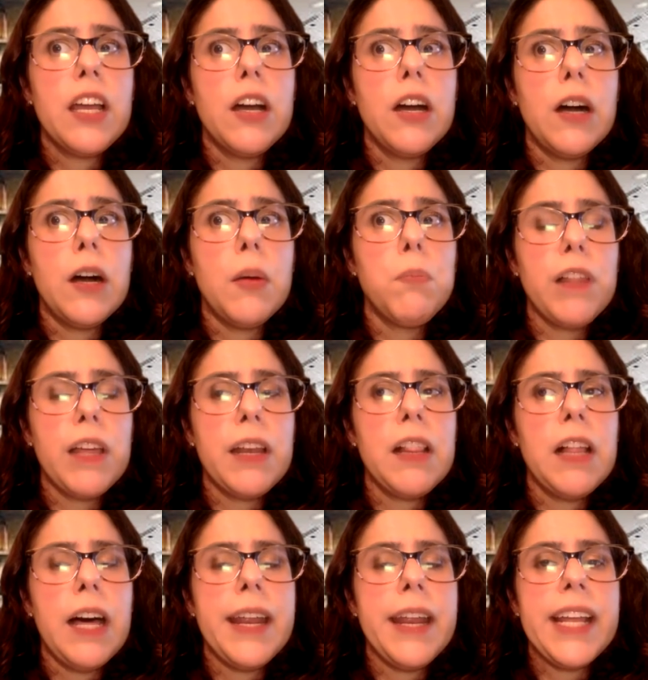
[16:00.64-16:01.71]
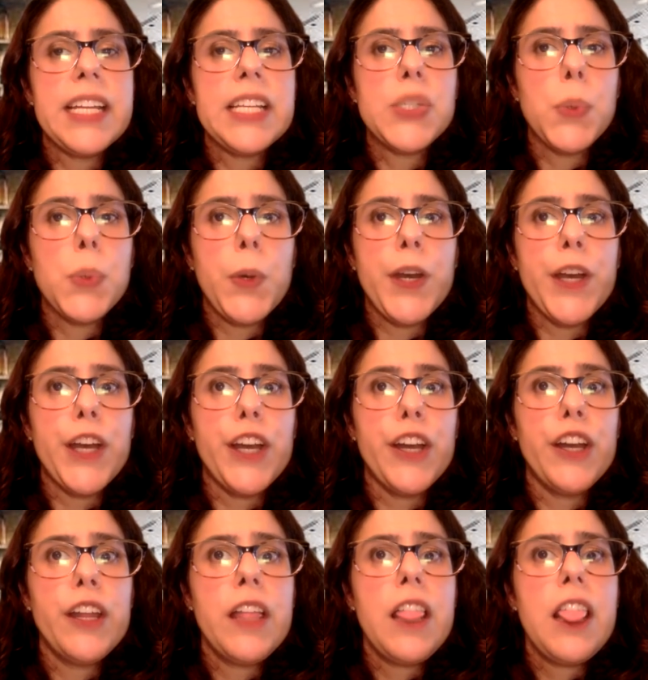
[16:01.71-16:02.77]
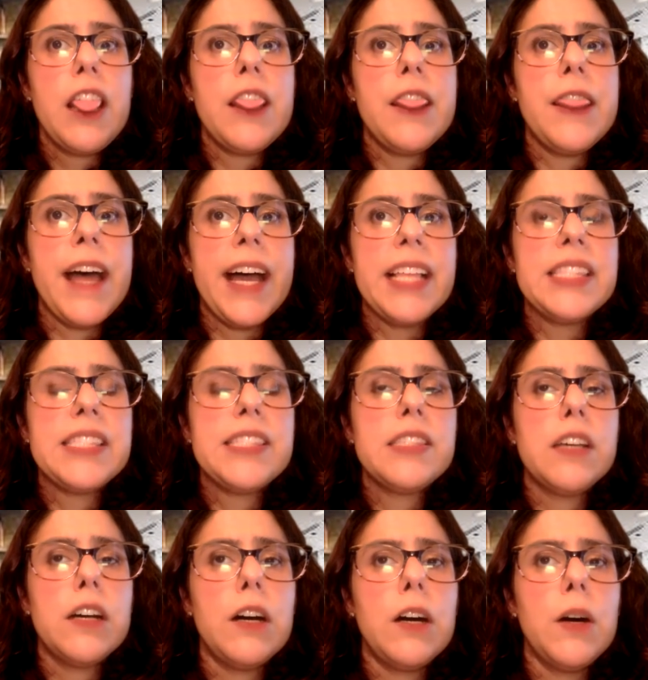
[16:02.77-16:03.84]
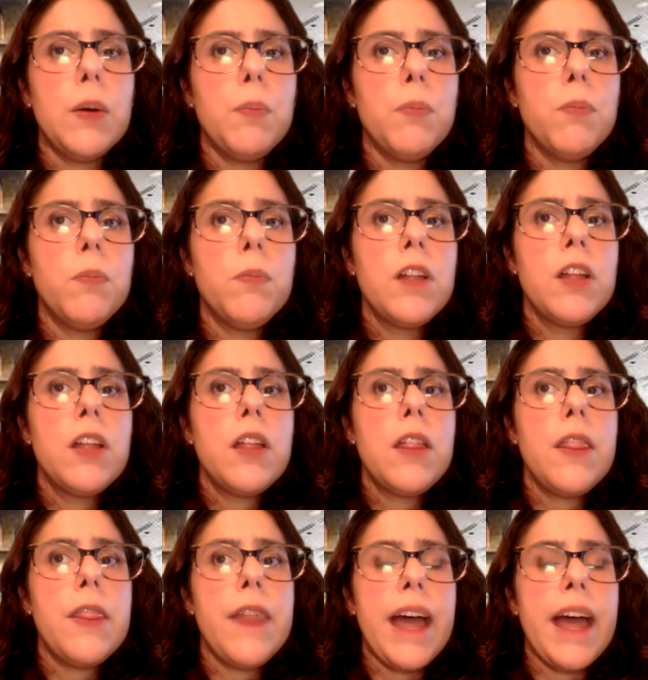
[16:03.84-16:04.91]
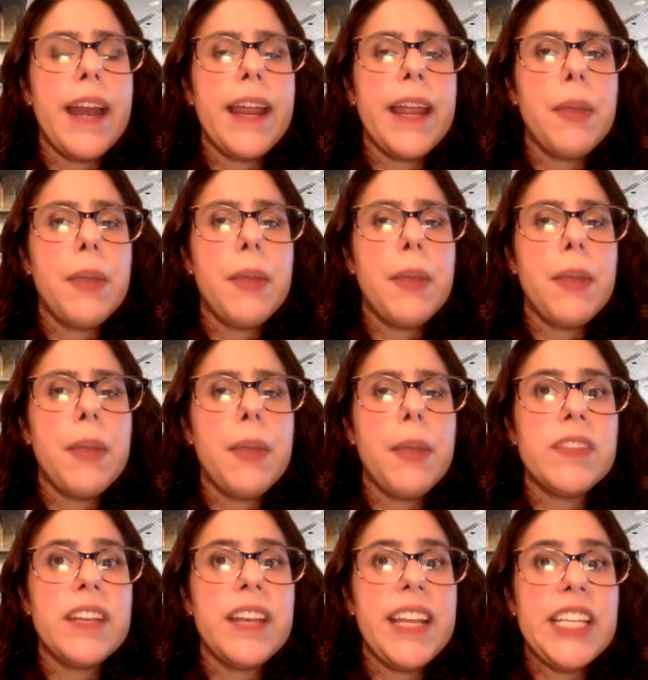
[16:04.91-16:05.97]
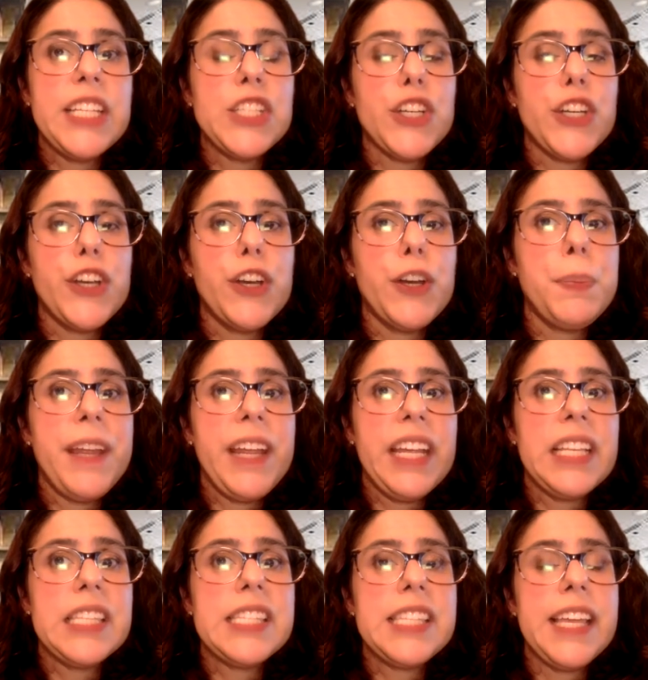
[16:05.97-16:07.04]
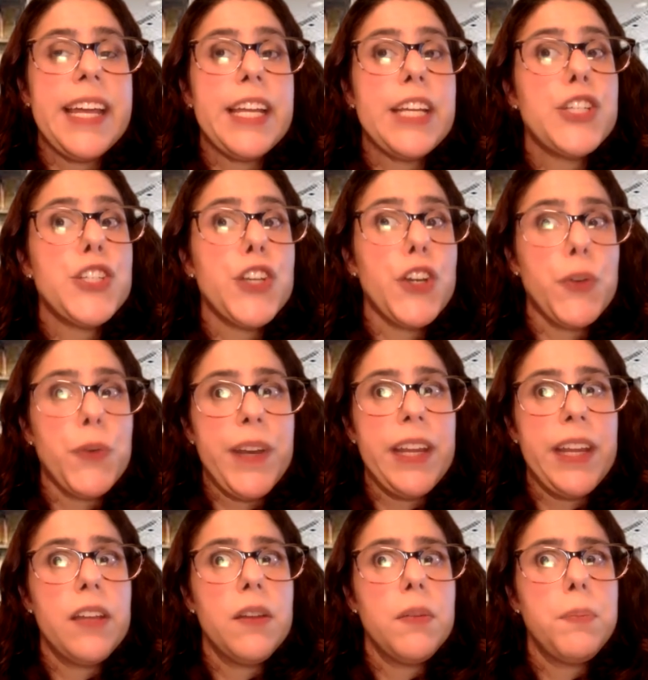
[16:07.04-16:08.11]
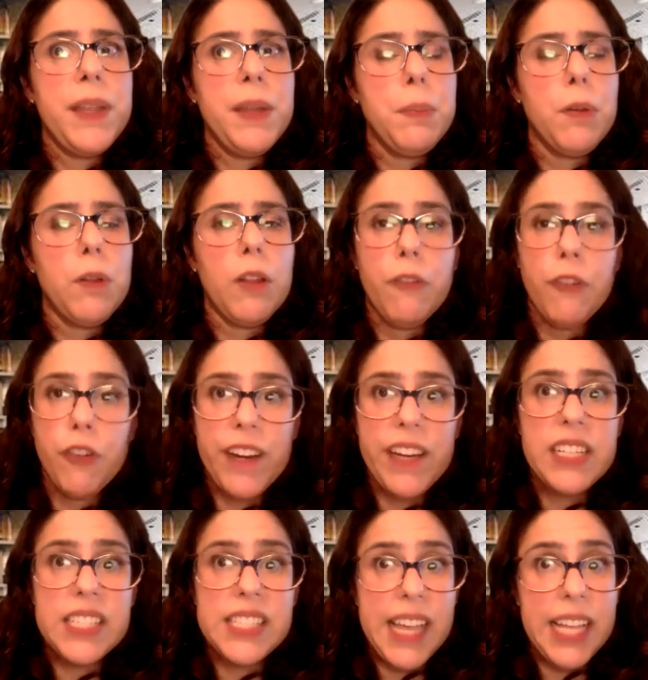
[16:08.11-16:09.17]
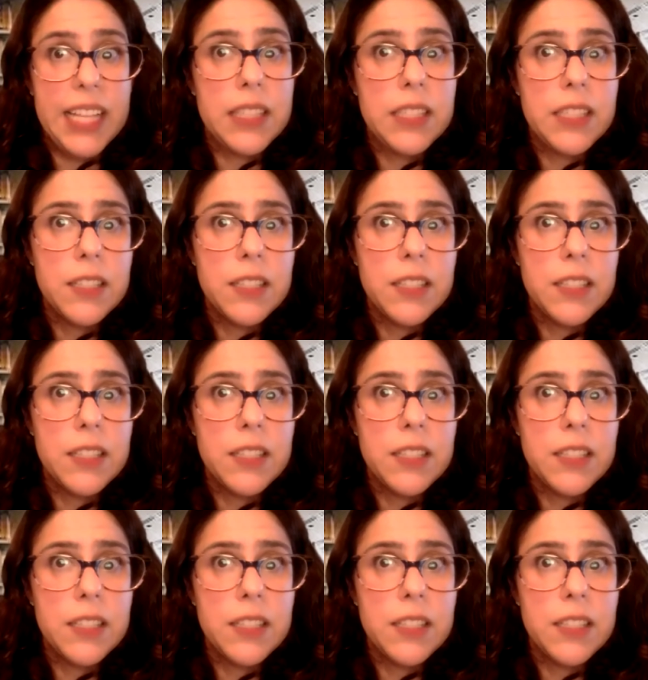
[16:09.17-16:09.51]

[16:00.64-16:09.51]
blood clotting disorder that's that can be found in Eastern European / Greek people of Greek descent.